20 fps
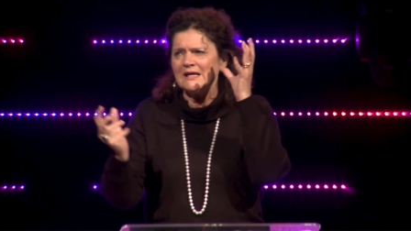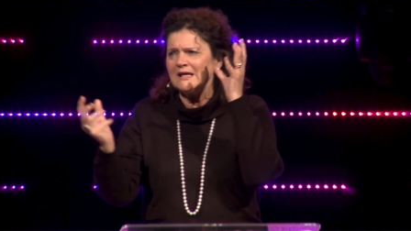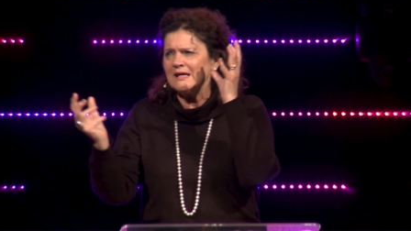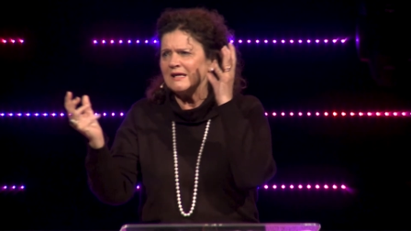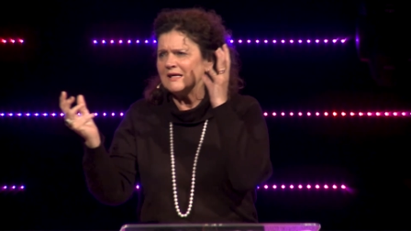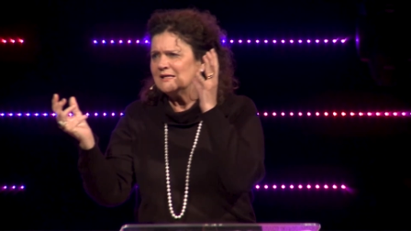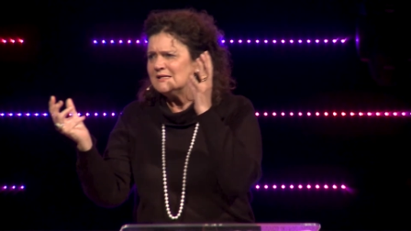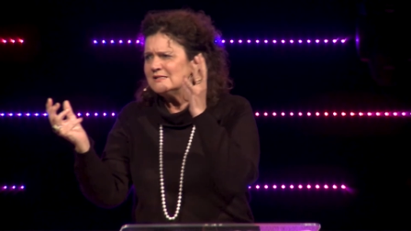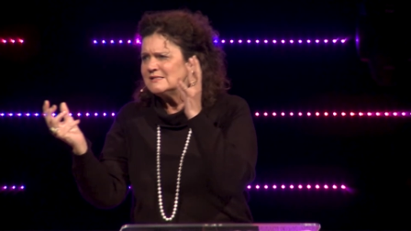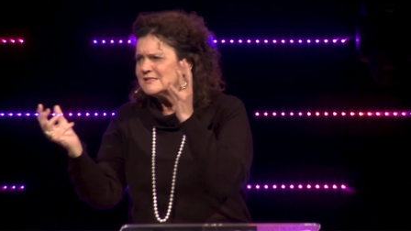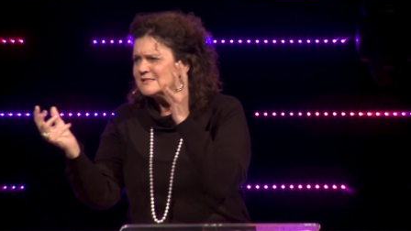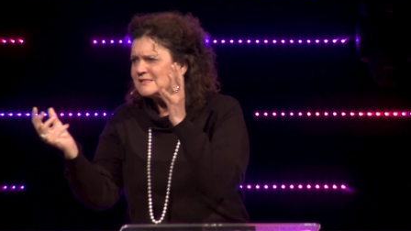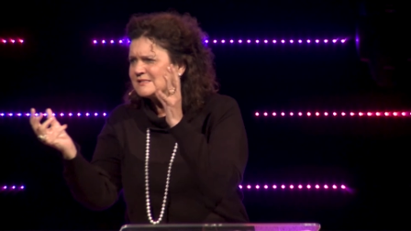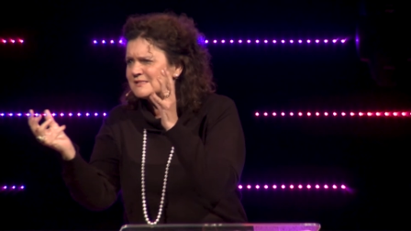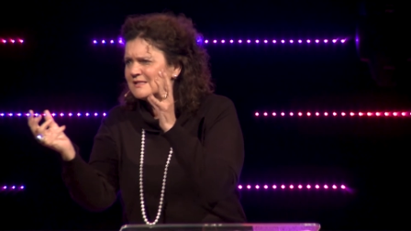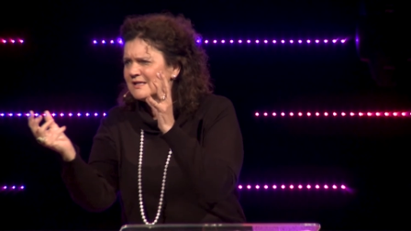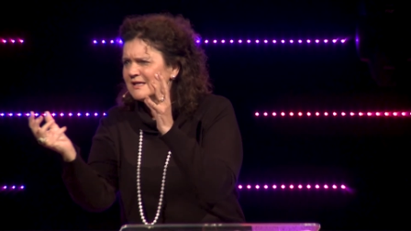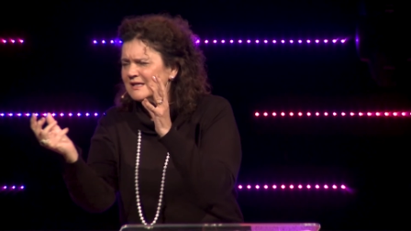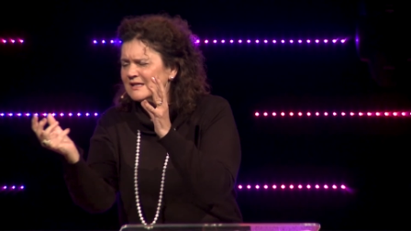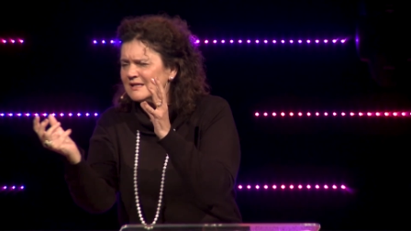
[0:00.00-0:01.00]
His
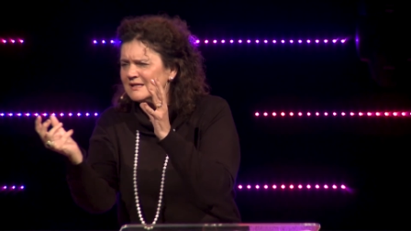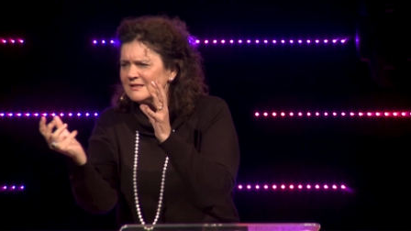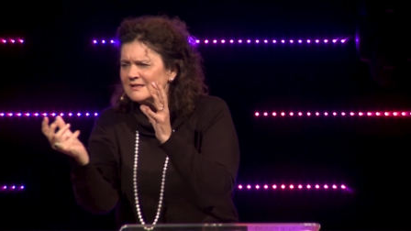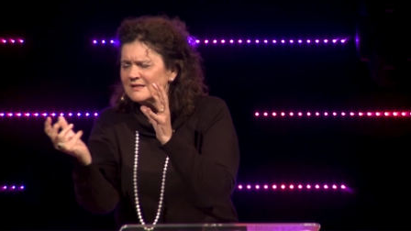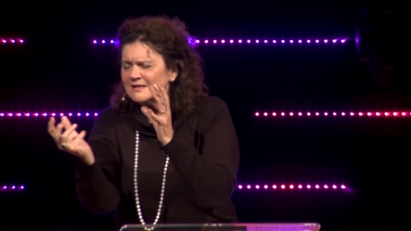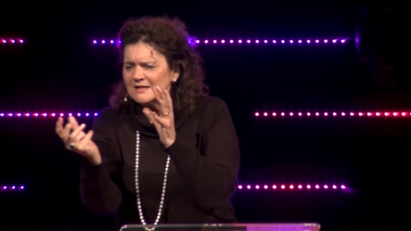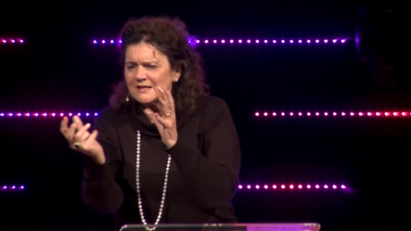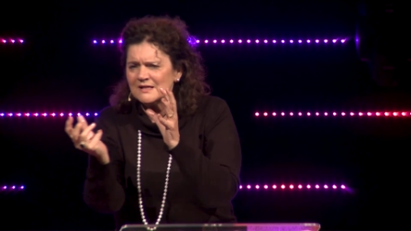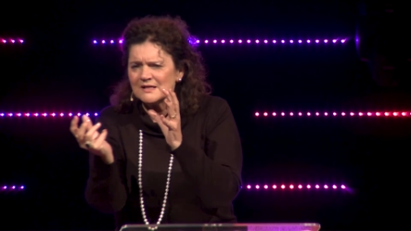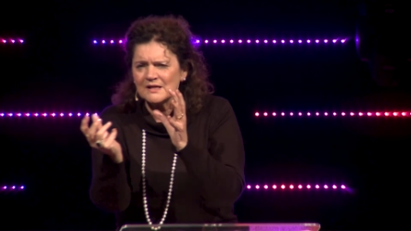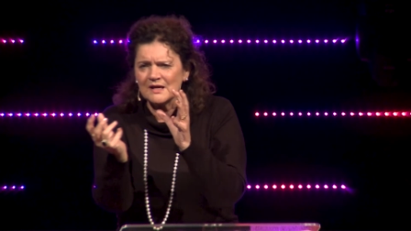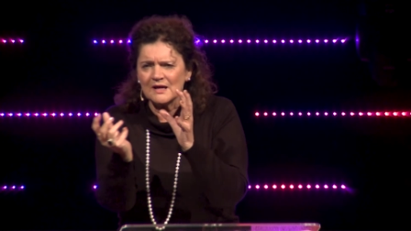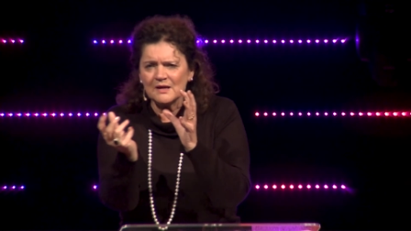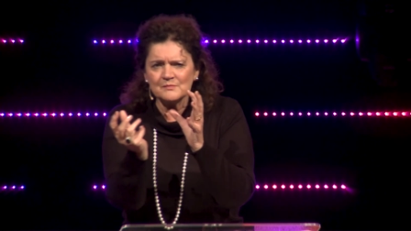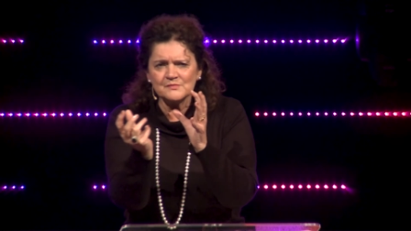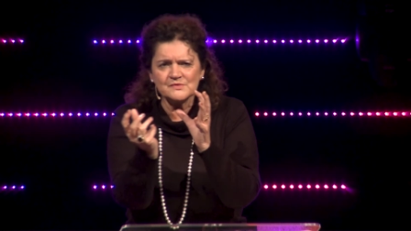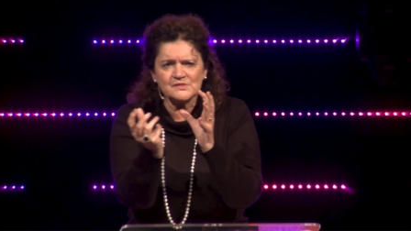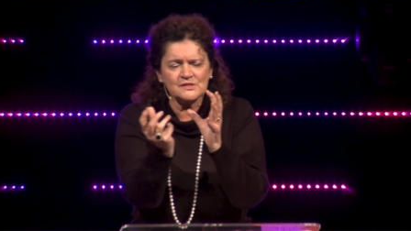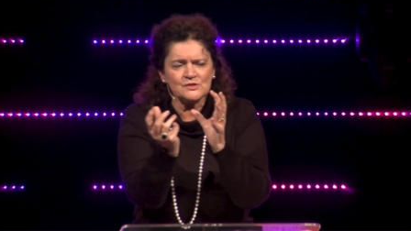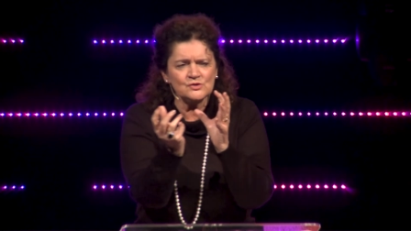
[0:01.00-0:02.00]
seed
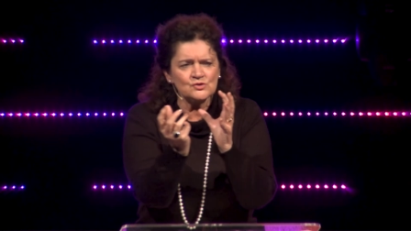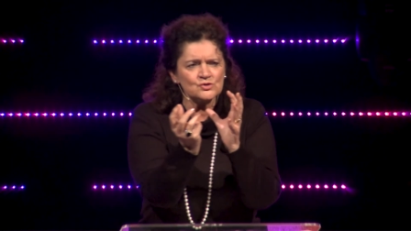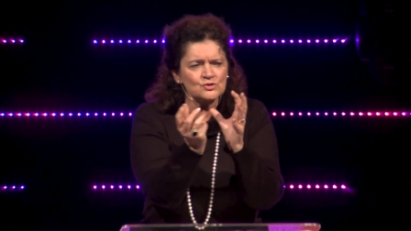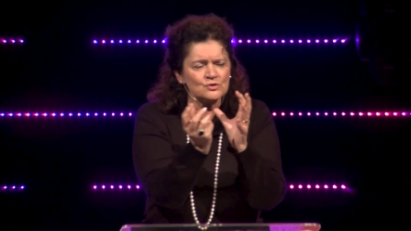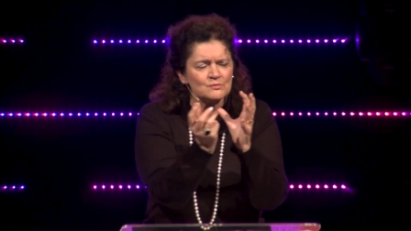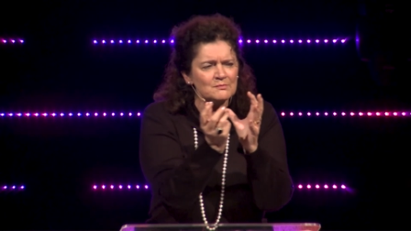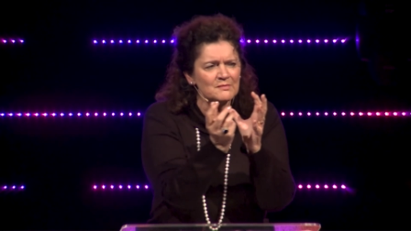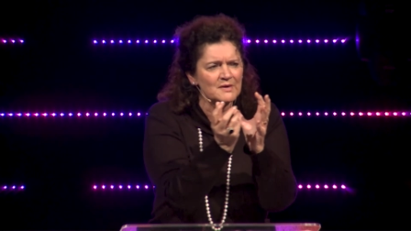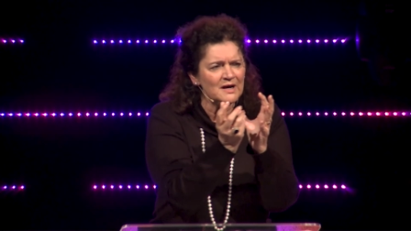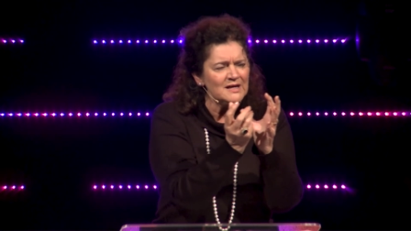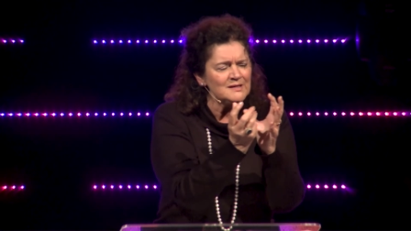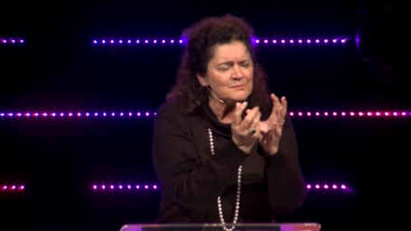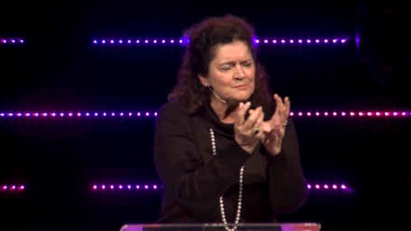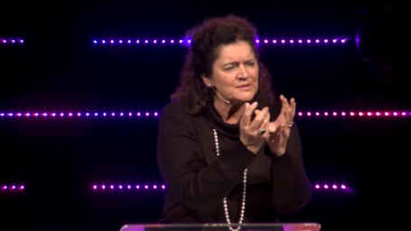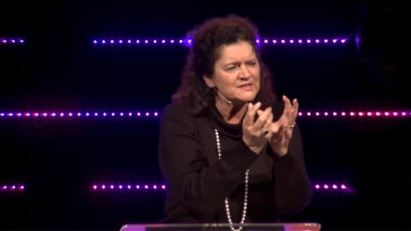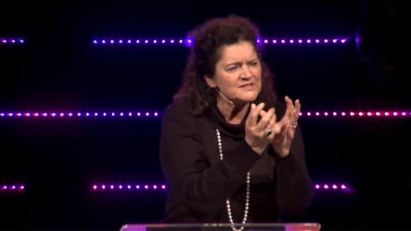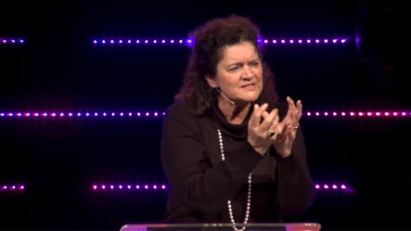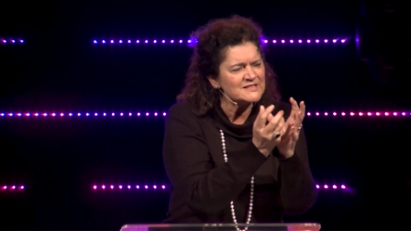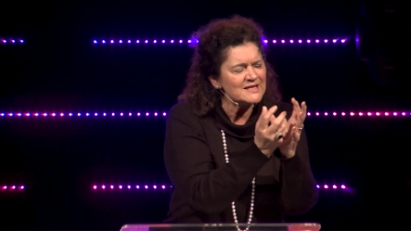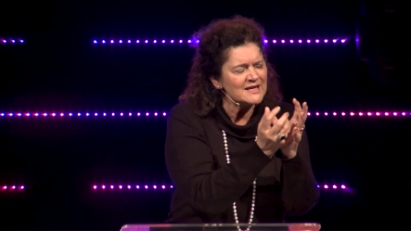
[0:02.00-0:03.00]
comes into my
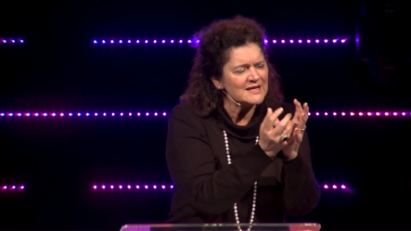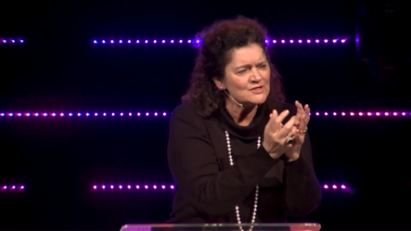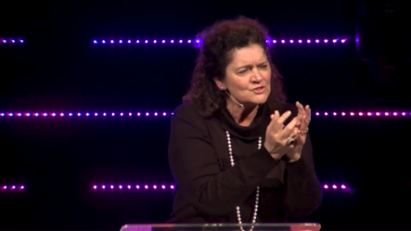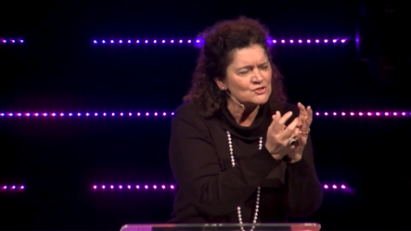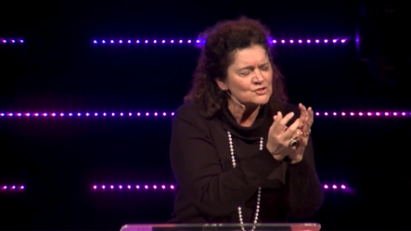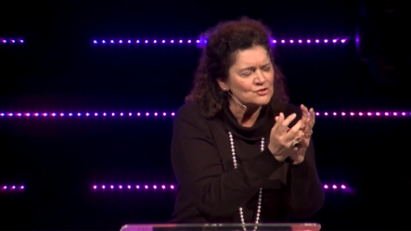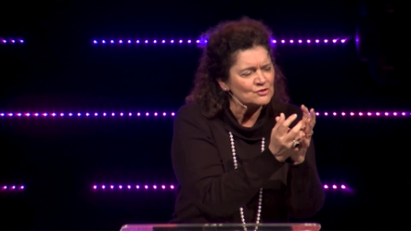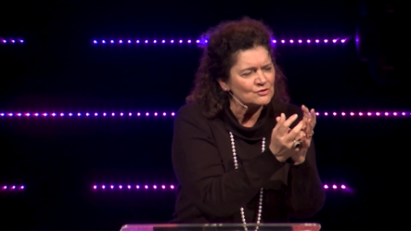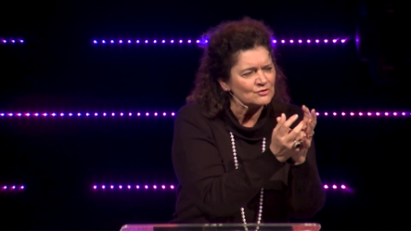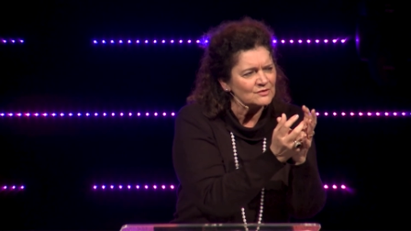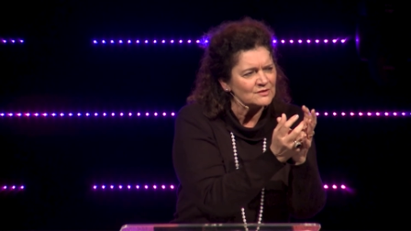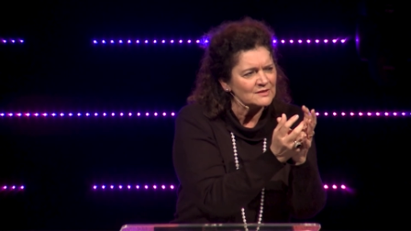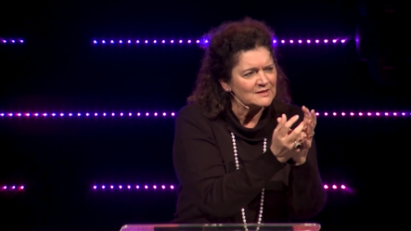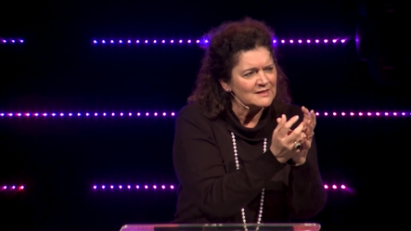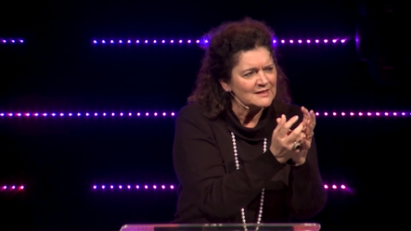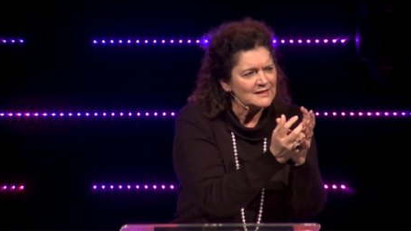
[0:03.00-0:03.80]
potential,